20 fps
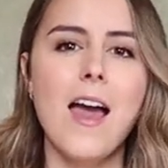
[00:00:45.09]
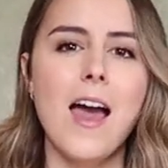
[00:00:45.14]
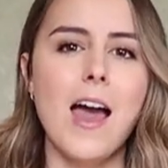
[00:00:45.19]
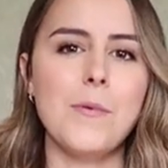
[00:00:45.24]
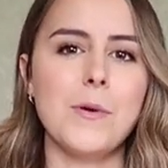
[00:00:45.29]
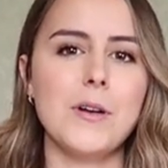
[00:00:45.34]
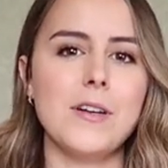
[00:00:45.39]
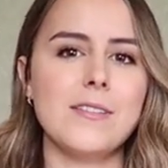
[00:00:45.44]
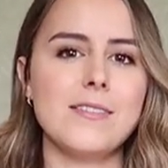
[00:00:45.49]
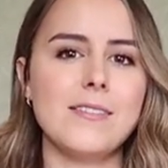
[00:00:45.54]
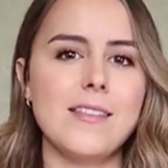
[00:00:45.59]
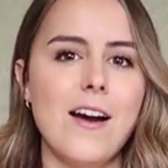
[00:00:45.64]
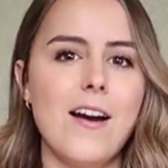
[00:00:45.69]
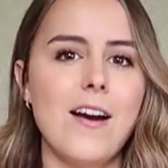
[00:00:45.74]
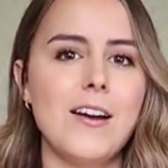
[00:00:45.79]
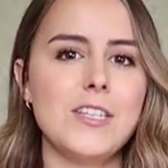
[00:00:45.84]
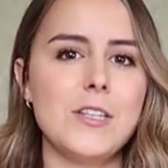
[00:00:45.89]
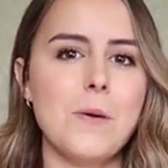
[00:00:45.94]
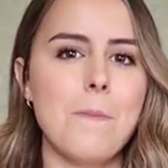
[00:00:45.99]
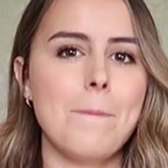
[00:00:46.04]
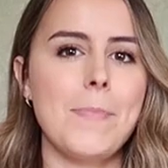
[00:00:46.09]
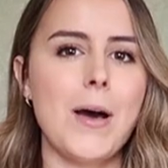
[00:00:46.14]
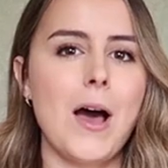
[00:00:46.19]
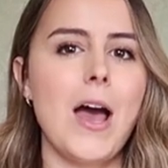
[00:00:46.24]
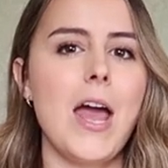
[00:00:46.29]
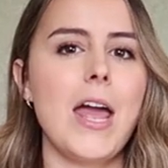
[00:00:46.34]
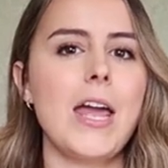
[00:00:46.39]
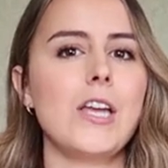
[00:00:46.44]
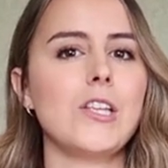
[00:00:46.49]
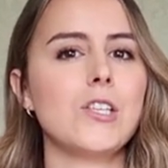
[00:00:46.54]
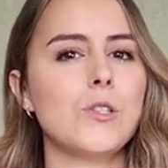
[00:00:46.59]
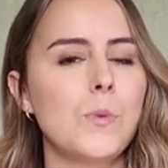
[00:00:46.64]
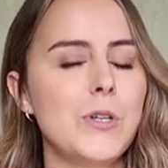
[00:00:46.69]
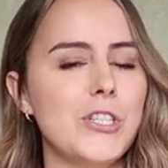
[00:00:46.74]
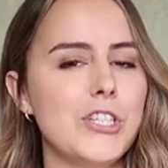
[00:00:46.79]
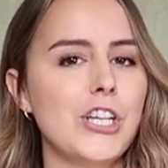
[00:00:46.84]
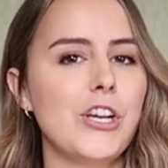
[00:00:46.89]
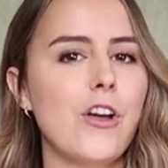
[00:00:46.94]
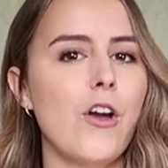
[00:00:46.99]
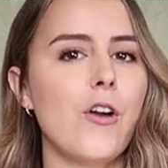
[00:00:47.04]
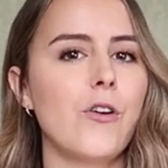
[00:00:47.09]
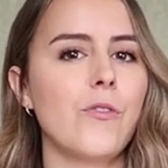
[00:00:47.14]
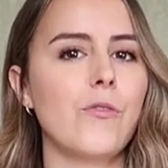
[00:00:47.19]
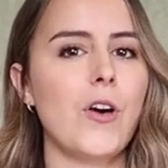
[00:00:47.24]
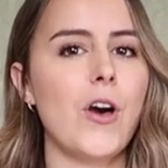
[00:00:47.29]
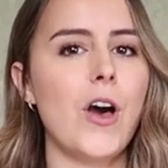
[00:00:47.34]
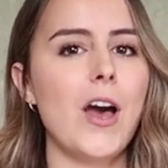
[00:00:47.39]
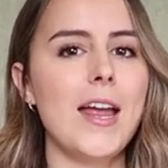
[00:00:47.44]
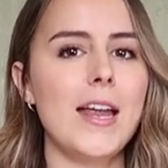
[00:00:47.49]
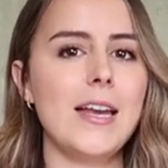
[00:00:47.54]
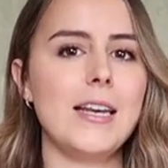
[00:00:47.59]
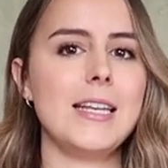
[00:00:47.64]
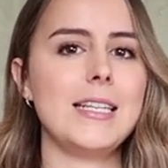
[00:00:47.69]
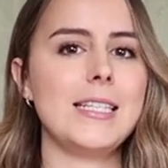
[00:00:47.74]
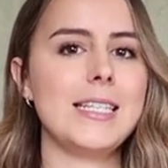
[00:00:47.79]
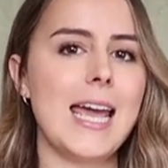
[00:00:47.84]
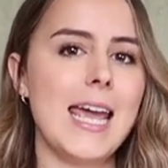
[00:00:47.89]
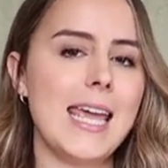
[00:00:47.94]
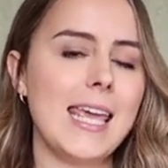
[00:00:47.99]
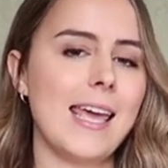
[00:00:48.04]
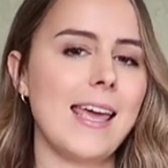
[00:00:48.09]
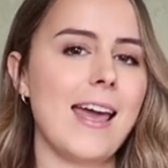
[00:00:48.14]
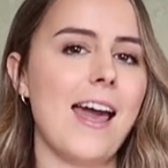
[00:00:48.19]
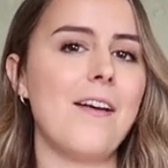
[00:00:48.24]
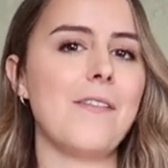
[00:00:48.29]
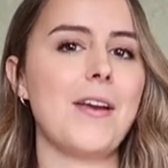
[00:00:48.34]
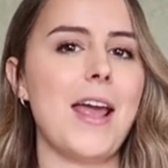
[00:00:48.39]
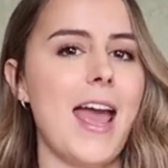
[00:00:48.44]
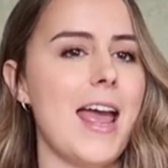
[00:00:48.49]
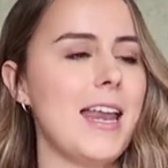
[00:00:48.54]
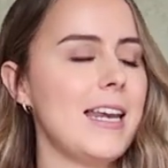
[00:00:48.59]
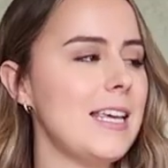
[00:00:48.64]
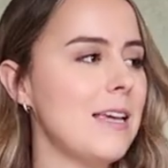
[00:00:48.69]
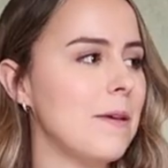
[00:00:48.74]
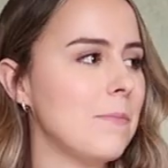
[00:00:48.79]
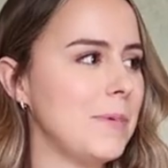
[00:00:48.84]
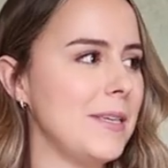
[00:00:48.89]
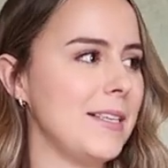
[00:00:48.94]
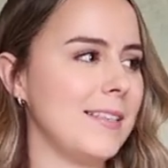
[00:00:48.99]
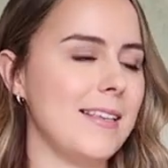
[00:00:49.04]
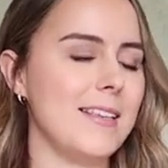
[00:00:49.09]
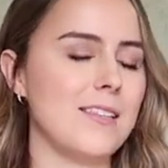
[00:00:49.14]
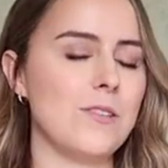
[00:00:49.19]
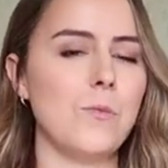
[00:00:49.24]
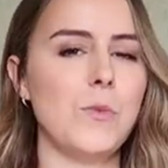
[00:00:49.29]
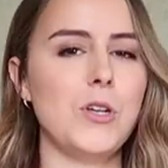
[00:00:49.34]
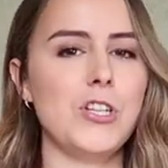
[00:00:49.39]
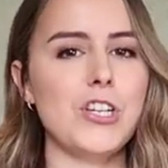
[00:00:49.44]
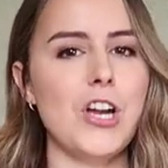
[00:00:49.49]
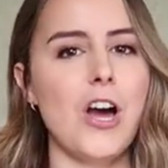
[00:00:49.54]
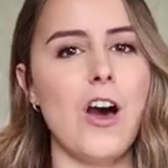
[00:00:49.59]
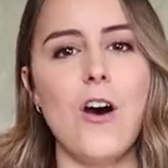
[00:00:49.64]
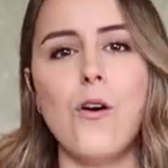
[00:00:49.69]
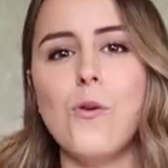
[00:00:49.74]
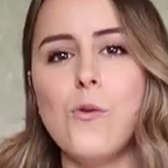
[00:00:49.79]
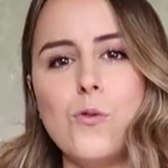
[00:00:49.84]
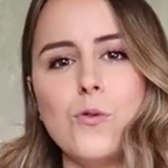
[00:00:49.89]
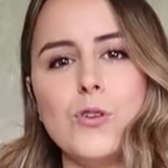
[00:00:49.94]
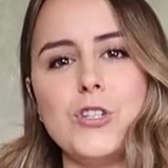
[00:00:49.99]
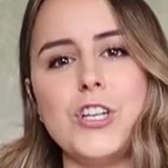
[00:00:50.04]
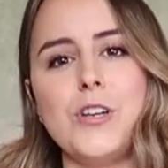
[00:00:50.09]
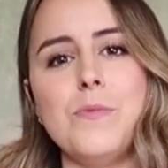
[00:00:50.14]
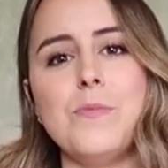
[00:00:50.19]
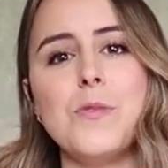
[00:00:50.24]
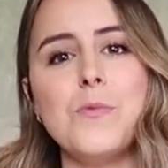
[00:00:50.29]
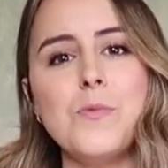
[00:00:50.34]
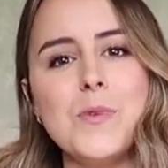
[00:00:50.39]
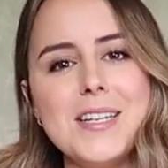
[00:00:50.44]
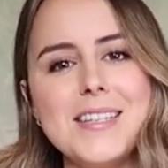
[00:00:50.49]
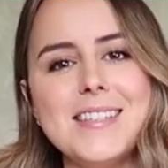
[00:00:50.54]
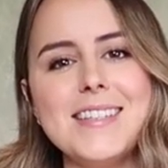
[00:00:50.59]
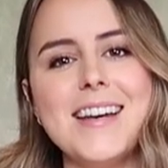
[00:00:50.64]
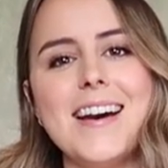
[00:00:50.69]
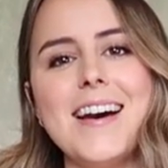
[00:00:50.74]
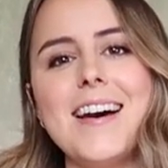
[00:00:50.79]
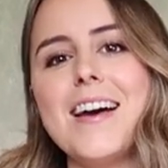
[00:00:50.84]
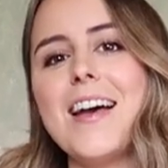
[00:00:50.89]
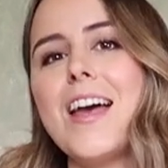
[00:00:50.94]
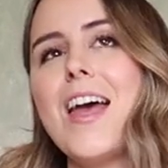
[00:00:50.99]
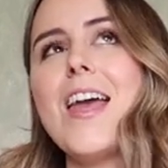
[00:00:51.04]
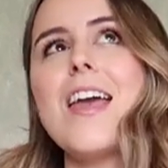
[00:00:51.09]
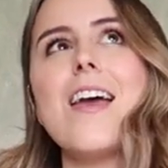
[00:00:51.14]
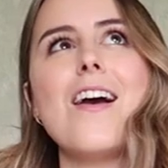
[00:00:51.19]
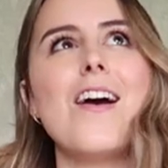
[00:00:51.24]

I'm gonna start by switching over and taking out any pieces which are autumn, winter.